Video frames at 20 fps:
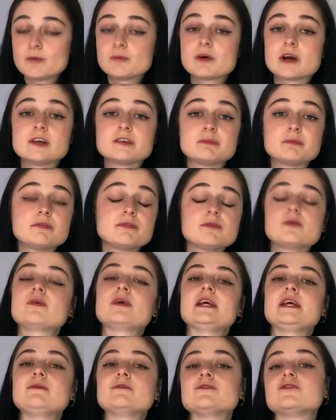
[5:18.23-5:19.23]
whereas
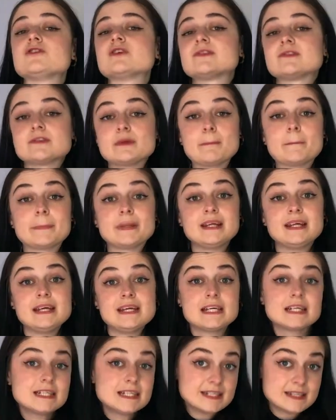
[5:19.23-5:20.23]
before he was just
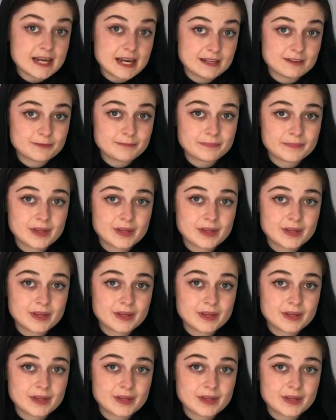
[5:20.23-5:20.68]
simply dead.